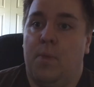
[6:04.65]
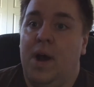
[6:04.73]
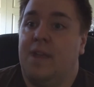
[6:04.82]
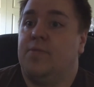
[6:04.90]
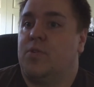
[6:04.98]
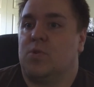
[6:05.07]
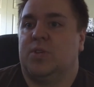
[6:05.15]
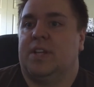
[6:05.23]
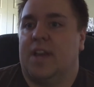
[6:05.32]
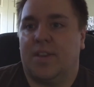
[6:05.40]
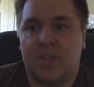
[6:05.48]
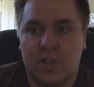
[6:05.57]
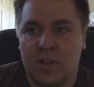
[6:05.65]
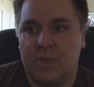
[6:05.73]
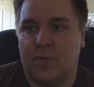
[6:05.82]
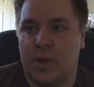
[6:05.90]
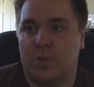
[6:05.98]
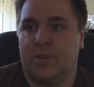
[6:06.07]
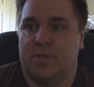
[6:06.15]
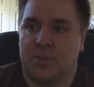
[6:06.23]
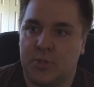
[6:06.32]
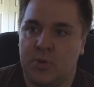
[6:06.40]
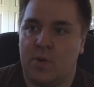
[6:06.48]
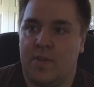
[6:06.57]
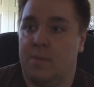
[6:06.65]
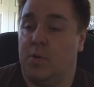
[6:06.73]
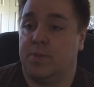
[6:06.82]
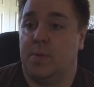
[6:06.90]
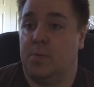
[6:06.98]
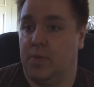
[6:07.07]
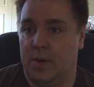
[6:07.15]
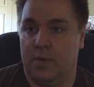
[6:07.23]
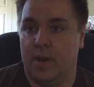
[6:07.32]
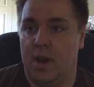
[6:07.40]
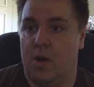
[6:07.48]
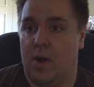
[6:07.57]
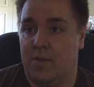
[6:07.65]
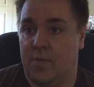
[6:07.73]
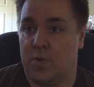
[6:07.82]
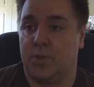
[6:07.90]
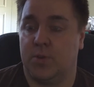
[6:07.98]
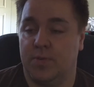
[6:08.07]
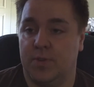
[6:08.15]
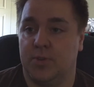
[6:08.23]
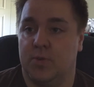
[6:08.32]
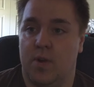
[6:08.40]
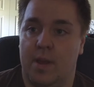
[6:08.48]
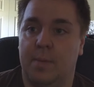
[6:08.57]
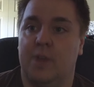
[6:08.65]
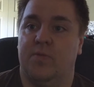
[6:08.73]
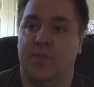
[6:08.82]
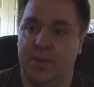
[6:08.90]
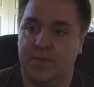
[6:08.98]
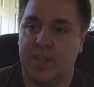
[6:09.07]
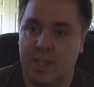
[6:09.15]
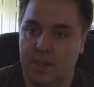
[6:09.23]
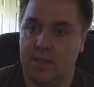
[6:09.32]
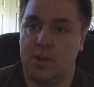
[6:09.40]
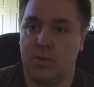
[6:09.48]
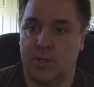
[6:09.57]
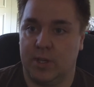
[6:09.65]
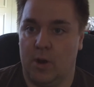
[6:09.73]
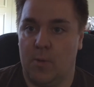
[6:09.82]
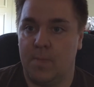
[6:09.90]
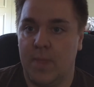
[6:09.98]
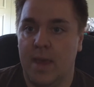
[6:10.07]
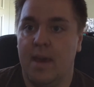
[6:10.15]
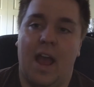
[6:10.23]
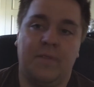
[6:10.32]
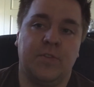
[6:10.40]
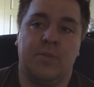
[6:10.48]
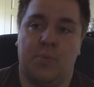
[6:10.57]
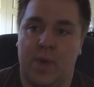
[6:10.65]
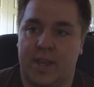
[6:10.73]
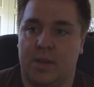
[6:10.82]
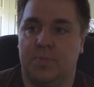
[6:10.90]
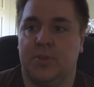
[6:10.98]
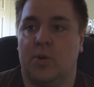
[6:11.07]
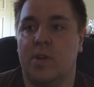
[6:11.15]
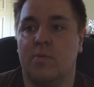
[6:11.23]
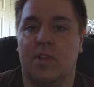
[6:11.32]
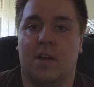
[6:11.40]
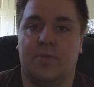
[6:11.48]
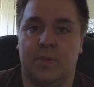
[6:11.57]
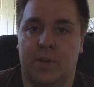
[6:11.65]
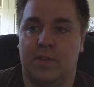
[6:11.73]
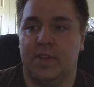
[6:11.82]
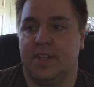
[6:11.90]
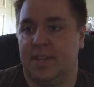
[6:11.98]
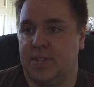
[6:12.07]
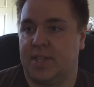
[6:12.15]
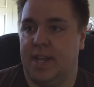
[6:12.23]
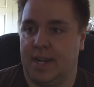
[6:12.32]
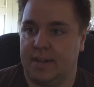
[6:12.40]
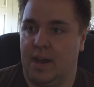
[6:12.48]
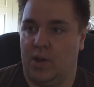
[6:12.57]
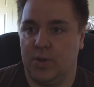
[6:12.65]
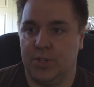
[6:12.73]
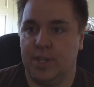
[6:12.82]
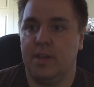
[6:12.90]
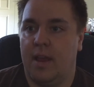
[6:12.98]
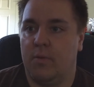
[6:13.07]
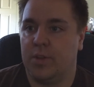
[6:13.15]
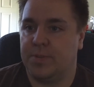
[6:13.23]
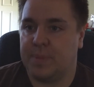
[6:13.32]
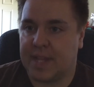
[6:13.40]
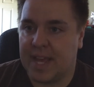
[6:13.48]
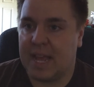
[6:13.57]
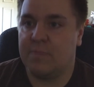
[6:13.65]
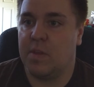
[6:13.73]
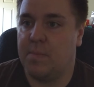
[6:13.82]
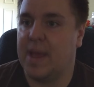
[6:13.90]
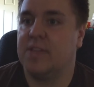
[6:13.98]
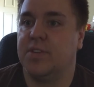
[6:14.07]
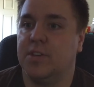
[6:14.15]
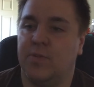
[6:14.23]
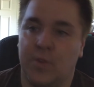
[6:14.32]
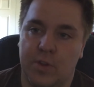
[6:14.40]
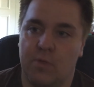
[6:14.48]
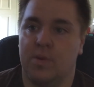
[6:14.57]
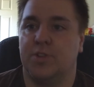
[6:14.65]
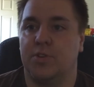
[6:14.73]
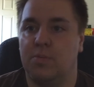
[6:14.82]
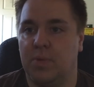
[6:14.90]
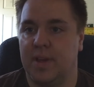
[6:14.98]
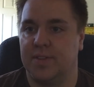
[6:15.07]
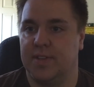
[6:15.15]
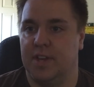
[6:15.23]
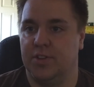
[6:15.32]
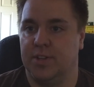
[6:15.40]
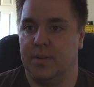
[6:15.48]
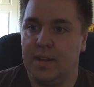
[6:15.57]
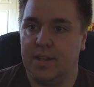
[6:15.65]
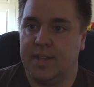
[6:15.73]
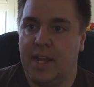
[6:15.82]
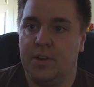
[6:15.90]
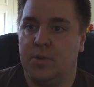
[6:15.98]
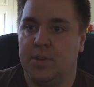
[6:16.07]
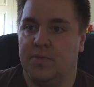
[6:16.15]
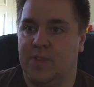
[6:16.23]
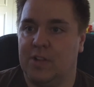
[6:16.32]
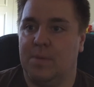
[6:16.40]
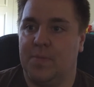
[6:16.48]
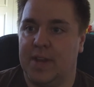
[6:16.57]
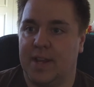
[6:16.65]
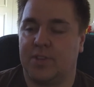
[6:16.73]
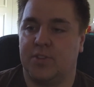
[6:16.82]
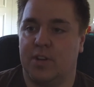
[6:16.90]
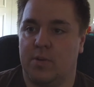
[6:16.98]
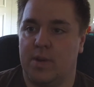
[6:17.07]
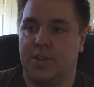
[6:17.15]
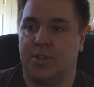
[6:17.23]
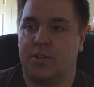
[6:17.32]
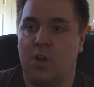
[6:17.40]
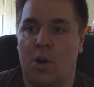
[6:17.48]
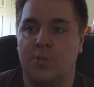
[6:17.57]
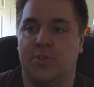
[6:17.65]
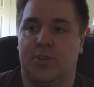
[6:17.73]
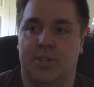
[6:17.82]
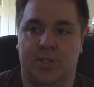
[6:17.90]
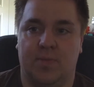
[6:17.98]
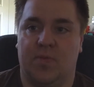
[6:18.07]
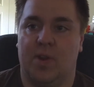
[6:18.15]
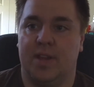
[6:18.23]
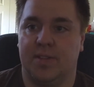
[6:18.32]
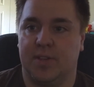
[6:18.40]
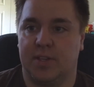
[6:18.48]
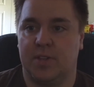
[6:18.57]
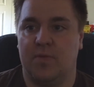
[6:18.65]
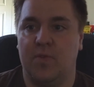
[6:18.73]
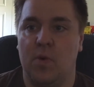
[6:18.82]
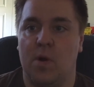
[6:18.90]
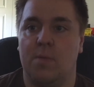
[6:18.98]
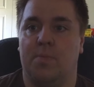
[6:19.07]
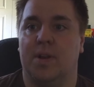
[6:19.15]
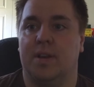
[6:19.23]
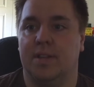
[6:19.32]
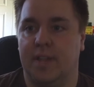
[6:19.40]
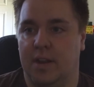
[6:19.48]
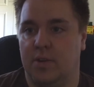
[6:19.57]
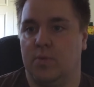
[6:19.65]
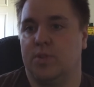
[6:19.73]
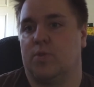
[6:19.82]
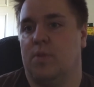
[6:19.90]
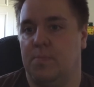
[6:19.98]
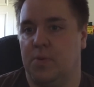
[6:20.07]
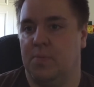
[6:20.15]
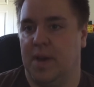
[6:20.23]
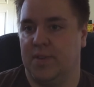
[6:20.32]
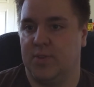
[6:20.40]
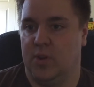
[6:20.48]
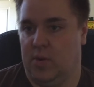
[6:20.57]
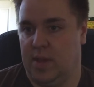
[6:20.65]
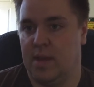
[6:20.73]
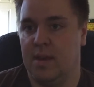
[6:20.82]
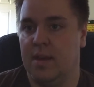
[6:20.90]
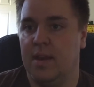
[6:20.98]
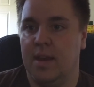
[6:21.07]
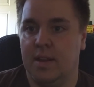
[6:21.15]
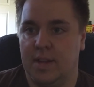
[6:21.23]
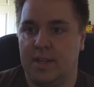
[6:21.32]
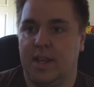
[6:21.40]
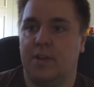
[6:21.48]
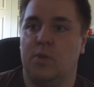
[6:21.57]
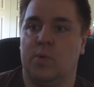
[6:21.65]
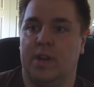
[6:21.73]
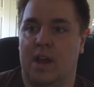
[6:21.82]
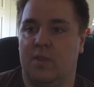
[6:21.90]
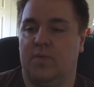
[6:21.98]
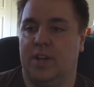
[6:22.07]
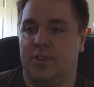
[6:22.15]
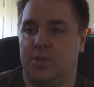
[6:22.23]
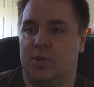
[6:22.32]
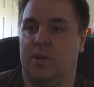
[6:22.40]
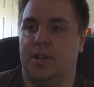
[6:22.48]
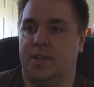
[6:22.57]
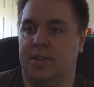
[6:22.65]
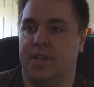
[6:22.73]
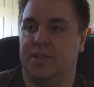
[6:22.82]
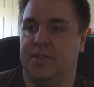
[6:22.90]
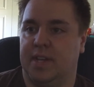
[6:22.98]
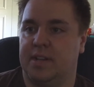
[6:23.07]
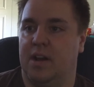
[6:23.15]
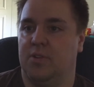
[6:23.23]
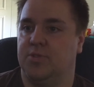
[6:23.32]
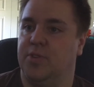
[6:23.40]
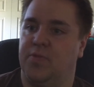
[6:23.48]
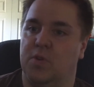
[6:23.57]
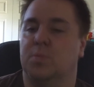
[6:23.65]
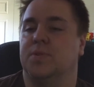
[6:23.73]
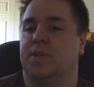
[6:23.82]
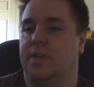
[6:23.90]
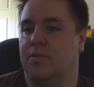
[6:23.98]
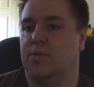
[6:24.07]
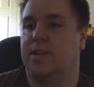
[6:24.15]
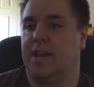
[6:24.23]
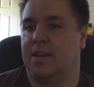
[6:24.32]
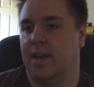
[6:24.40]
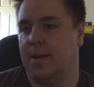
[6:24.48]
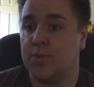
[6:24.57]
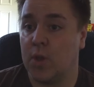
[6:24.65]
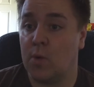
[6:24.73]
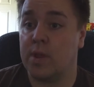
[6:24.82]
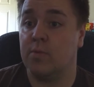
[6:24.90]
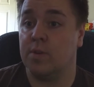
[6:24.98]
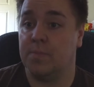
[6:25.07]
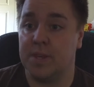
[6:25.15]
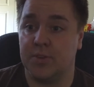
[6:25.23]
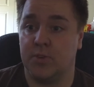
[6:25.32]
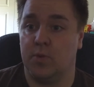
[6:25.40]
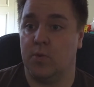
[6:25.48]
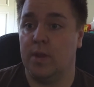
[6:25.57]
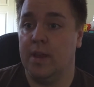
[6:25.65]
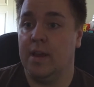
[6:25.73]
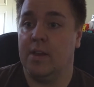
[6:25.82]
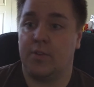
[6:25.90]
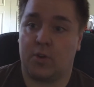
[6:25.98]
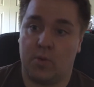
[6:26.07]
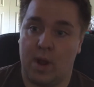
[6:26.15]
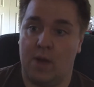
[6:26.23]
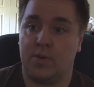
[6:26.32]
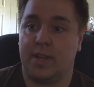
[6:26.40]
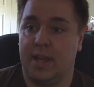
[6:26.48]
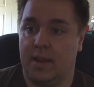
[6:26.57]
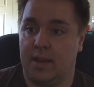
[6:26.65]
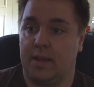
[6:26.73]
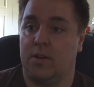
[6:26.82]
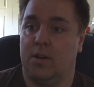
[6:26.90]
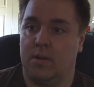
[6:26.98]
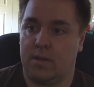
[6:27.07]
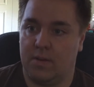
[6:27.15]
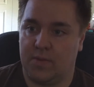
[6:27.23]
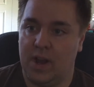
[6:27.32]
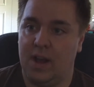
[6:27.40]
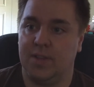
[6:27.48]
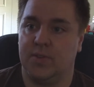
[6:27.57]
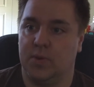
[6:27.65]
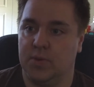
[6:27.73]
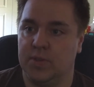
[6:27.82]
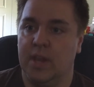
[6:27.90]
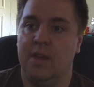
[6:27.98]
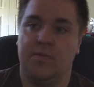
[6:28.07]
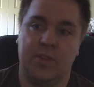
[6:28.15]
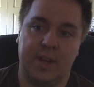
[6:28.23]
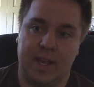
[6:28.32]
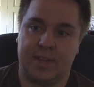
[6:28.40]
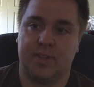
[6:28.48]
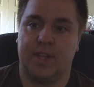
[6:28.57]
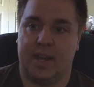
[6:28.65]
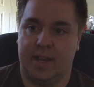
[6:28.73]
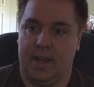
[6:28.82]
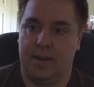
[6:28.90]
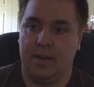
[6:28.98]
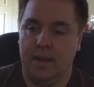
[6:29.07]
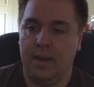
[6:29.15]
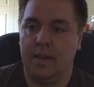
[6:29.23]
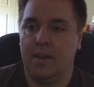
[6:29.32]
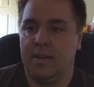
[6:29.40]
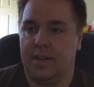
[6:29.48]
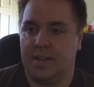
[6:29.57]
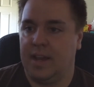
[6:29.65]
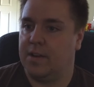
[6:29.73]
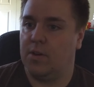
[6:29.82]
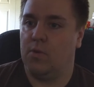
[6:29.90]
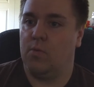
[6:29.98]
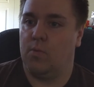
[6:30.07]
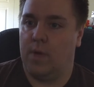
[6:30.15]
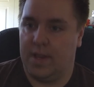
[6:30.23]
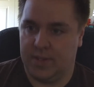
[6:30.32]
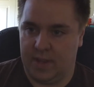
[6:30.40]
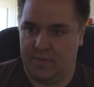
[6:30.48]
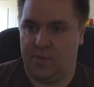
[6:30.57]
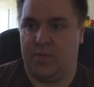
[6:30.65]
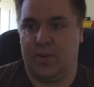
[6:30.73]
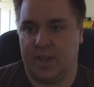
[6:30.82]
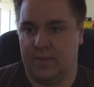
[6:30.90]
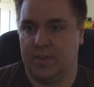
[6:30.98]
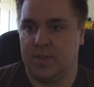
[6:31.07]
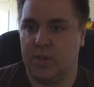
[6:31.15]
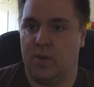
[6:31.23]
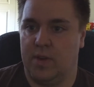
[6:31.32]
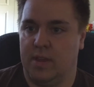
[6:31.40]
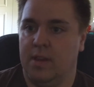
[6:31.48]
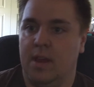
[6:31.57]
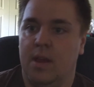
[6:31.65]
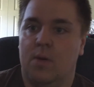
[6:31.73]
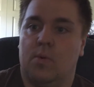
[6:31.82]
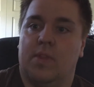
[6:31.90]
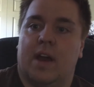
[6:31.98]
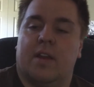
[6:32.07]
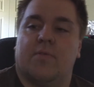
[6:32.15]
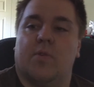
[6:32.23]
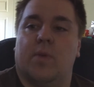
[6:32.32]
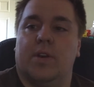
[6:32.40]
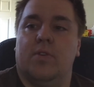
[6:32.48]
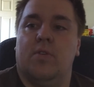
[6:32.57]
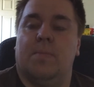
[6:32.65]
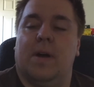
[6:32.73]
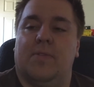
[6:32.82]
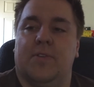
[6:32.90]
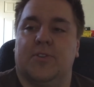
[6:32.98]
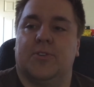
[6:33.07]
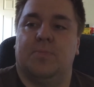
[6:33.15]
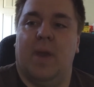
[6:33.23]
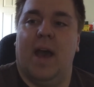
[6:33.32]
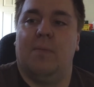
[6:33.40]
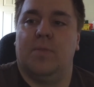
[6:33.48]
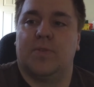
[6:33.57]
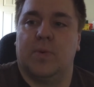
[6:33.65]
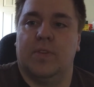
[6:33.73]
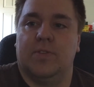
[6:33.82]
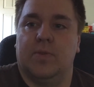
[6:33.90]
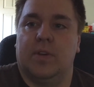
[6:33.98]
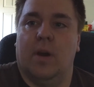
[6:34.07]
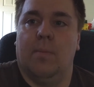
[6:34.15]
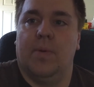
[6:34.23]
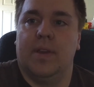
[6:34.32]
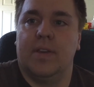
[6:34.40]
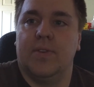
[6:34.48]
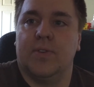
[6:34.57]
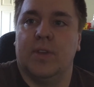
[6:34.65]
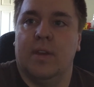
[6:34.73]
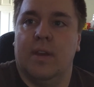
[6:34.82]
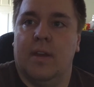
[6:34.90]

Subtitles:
But there is a nice cliff note to this story that most people don't know. I first heard the story about 15 years ago. After the breakup, Sony were left with all the disc technology, which became the basis for the original PlayStation. Nintendo developed the next generation cartridge system for N64, but Nintendo was crippled by Sony. Nintendo would not venture into disc technology for almost another decade. Sony would be soon the crowned king of consoles for the next decade. Nintendo has never forgiven Sony. Well, not everyone knew about this spat between the two companies.